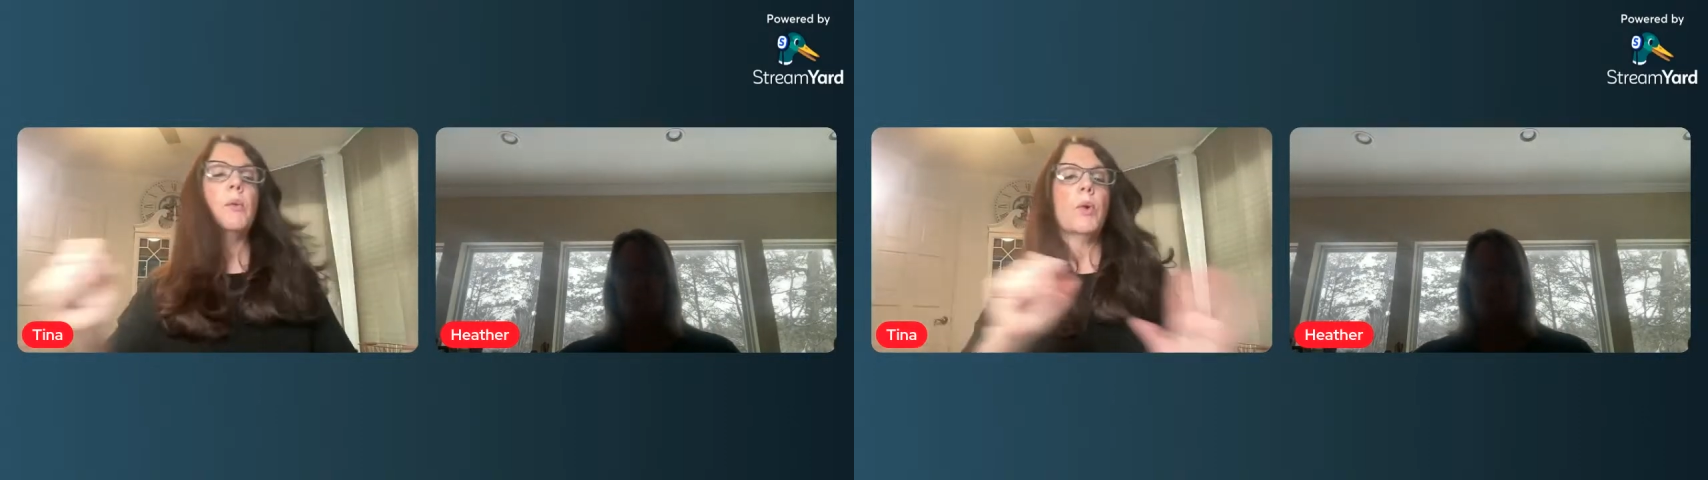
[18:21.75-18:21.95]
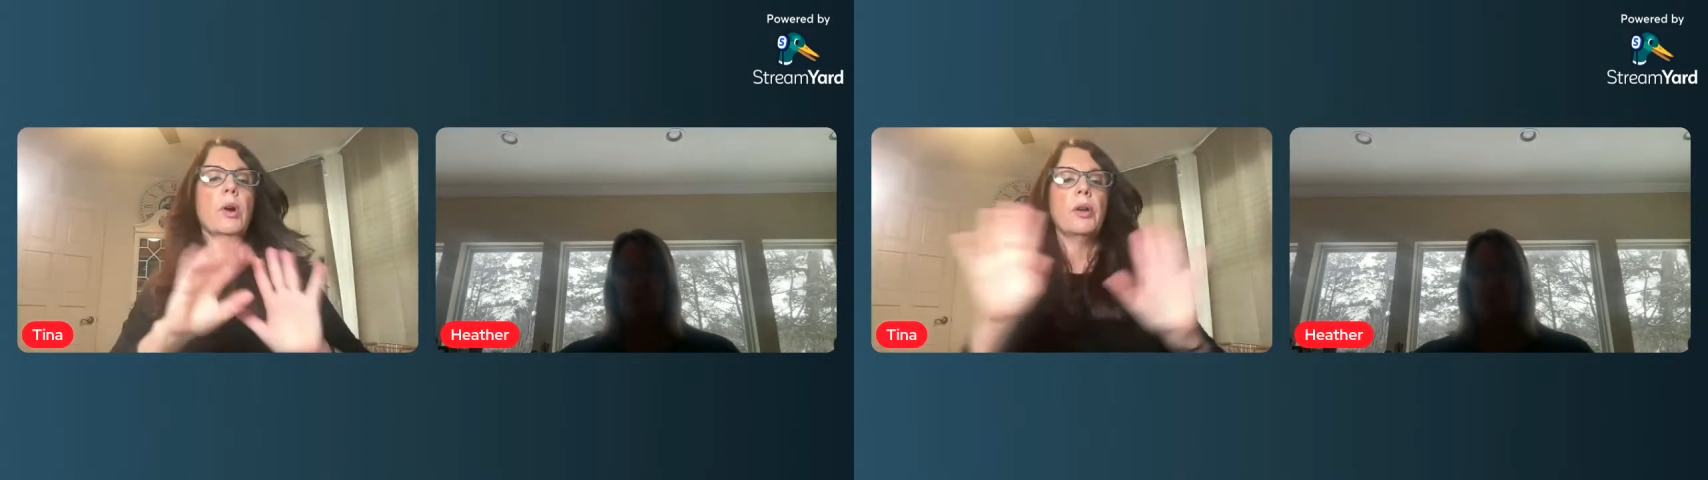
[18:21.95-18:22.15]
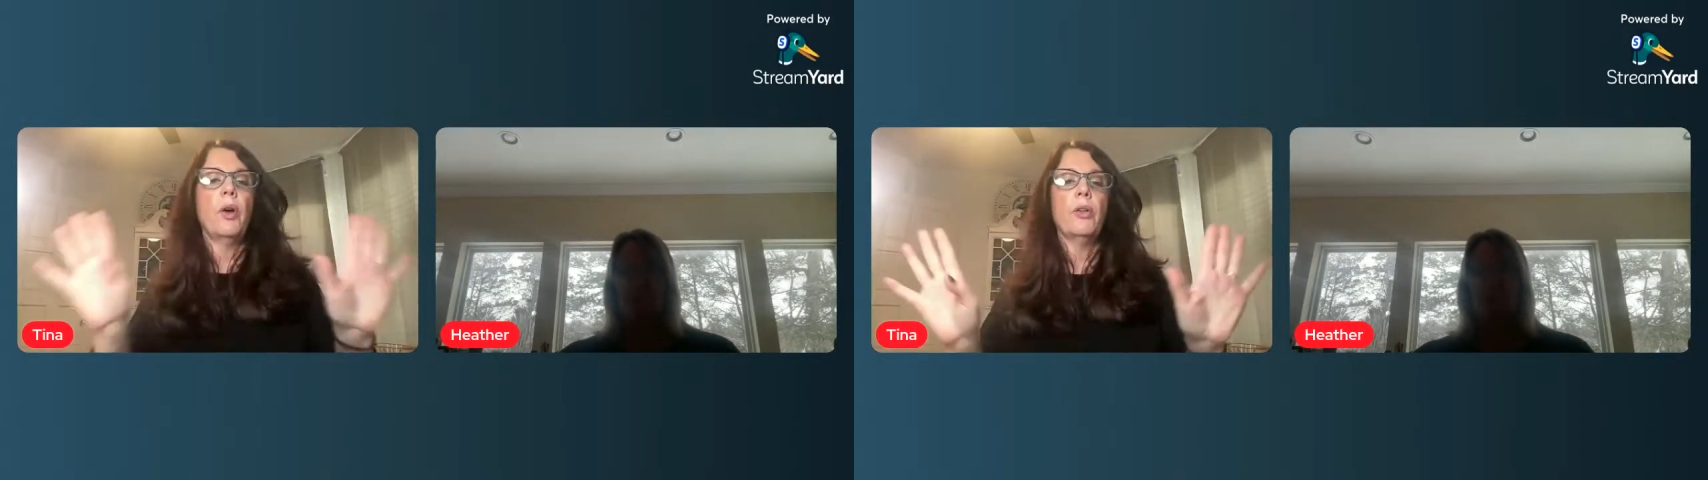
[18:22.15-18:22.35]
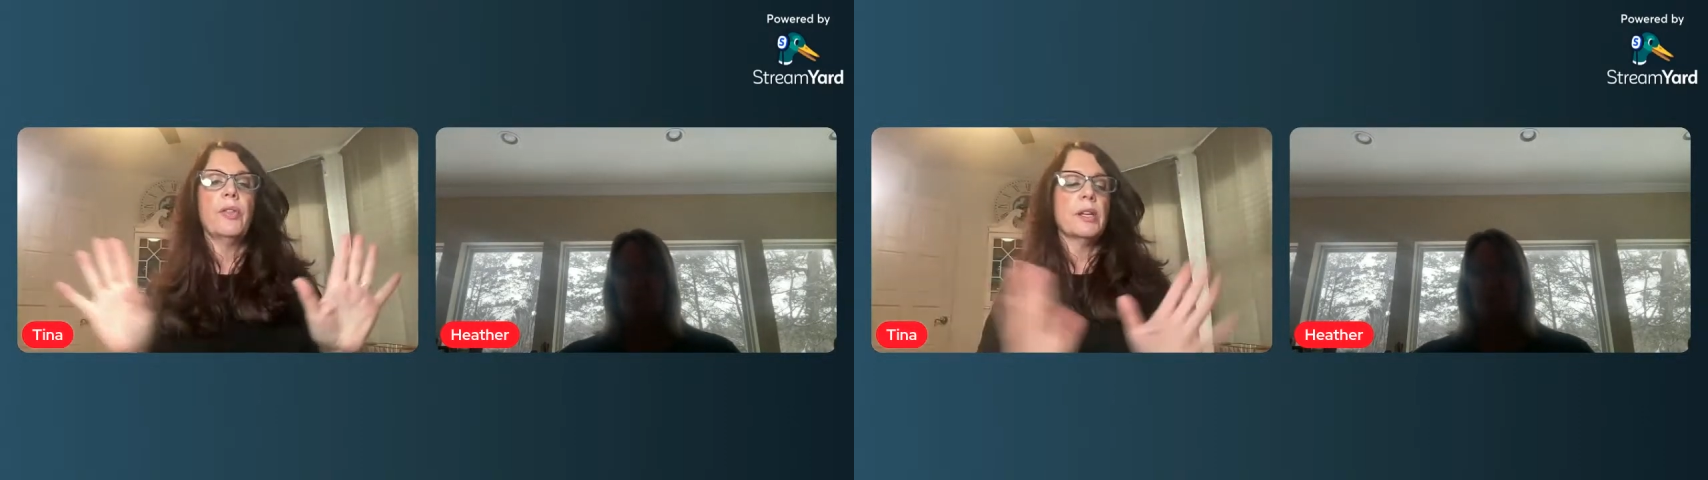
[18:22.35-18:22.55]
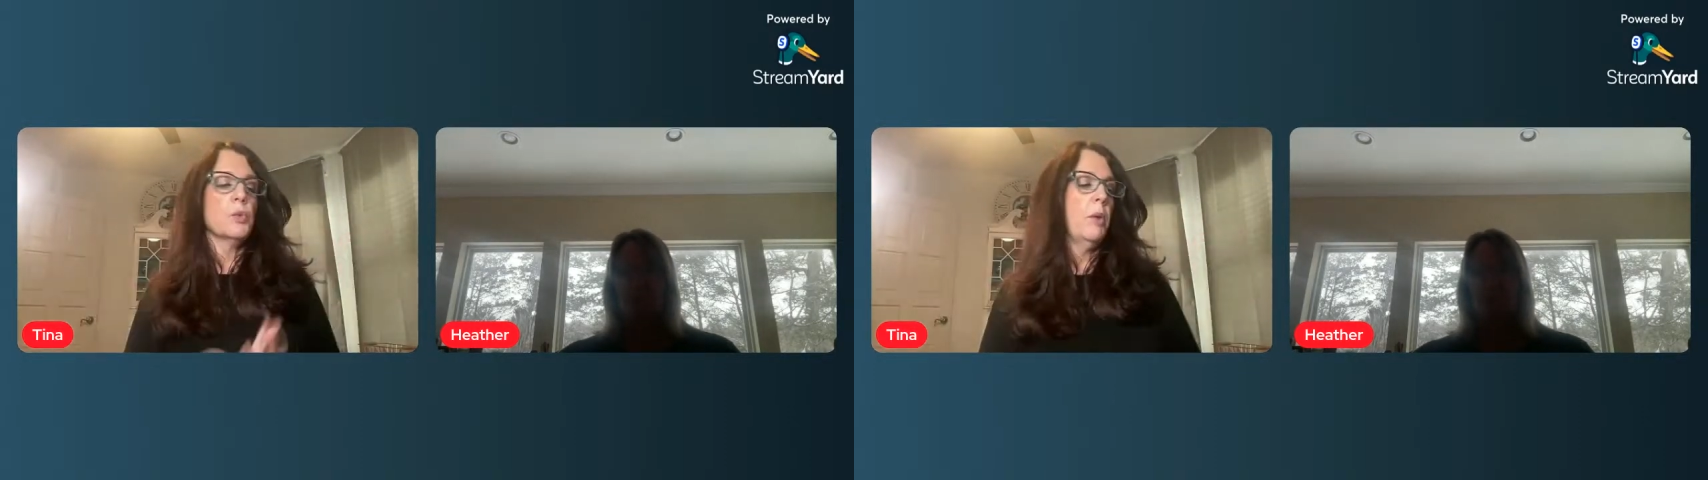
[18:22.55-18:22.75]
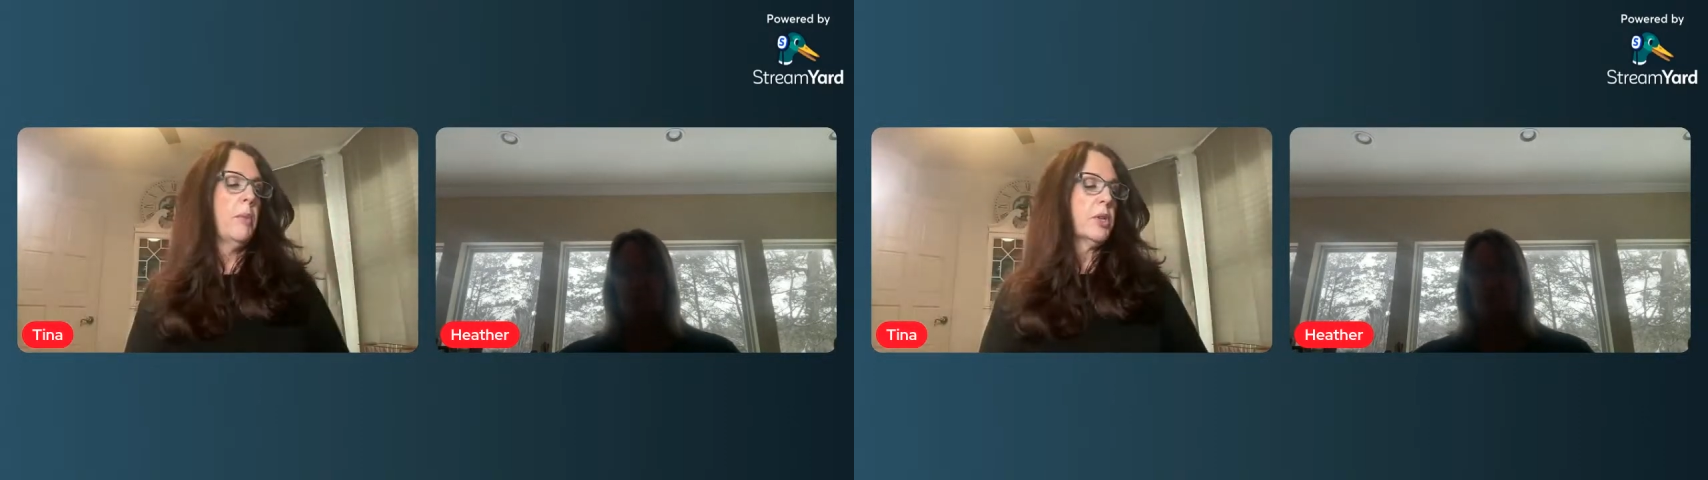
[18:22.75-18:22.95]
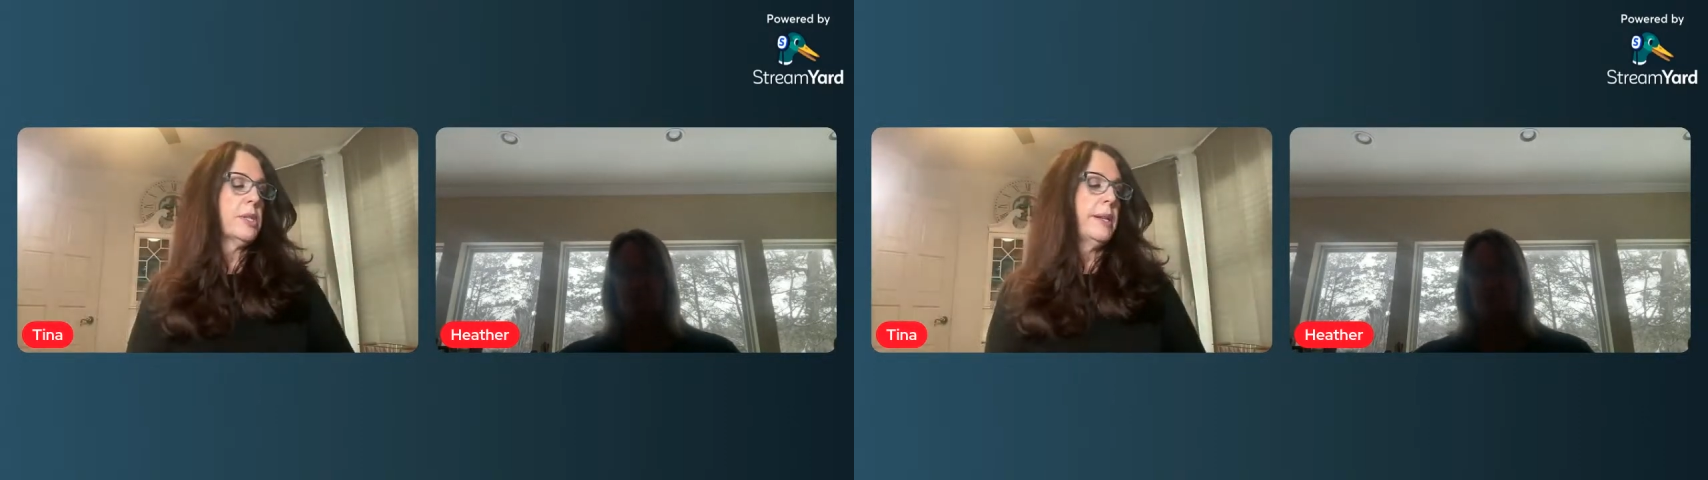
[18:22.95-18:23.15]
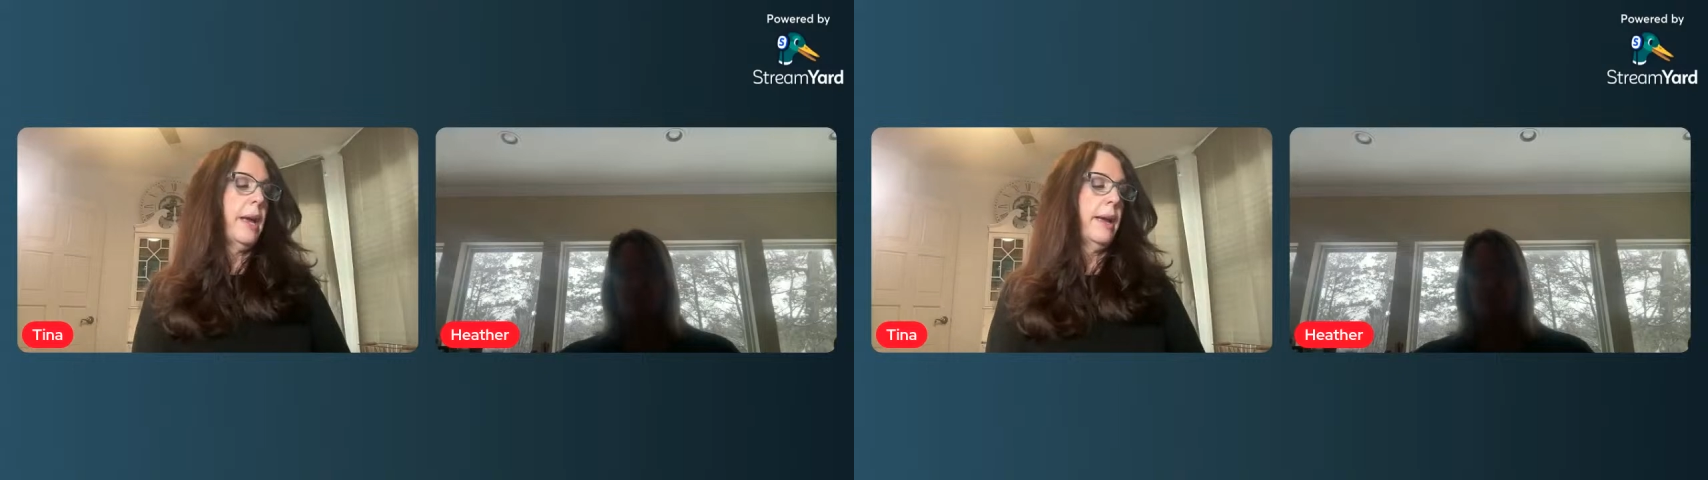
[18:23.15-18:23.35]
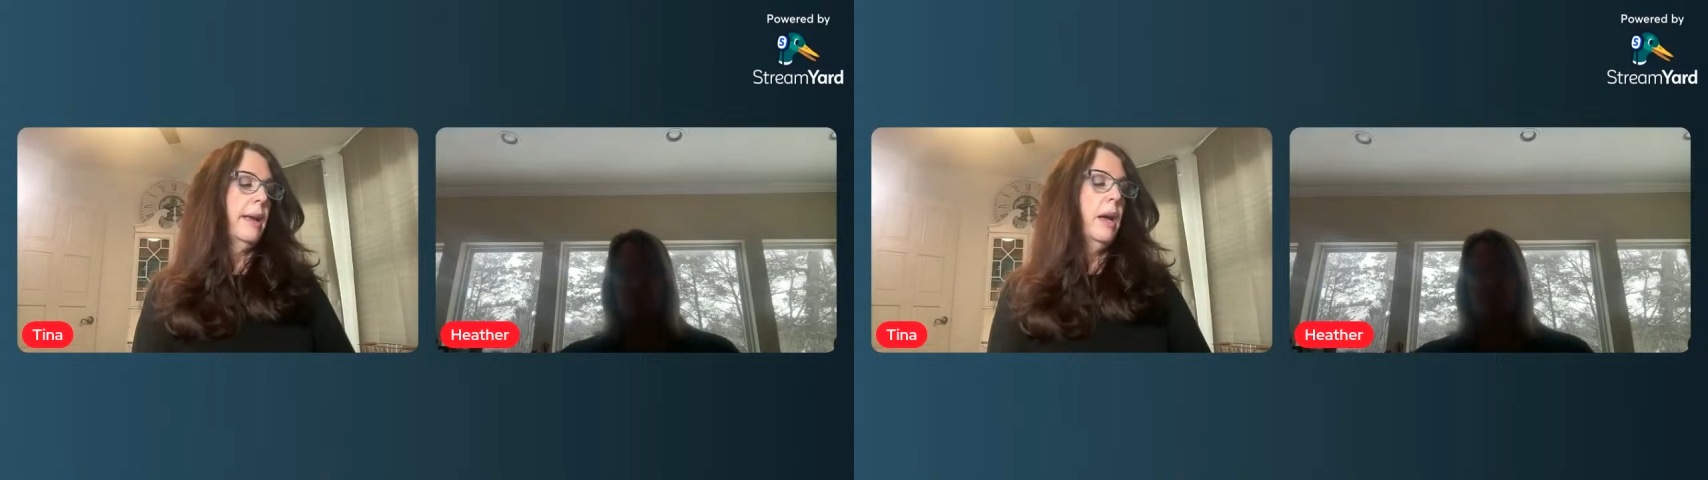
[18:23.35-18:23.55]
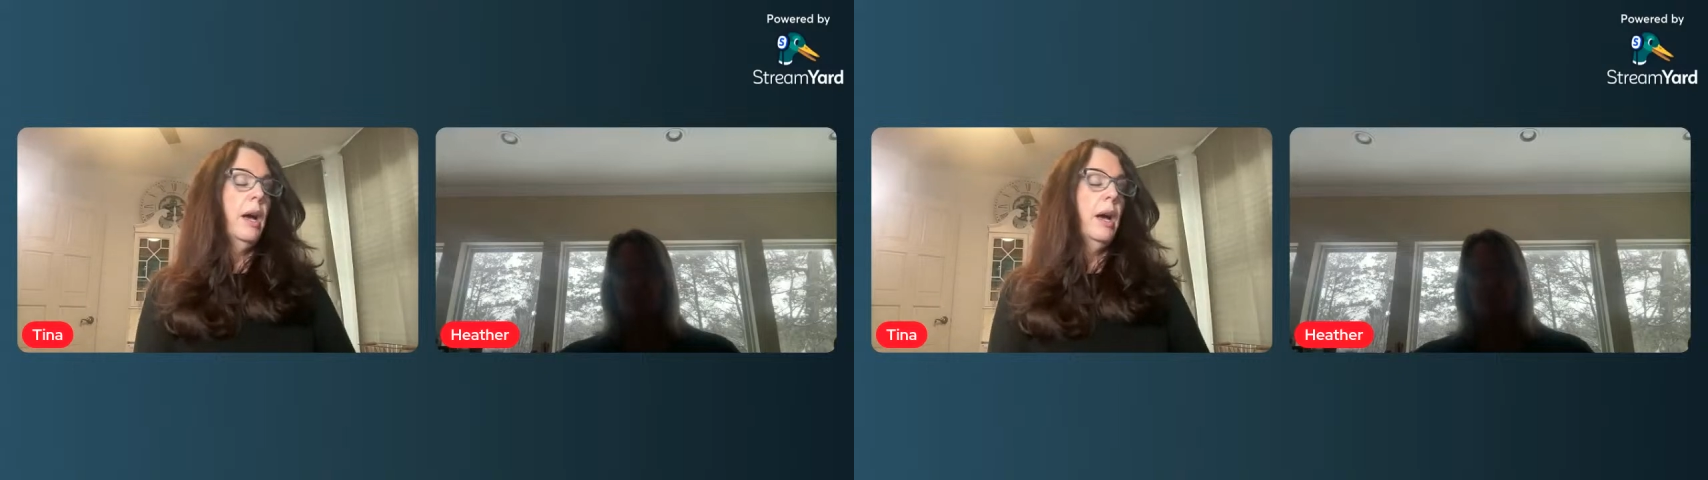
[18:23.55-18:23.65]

I work on all things Walmart today.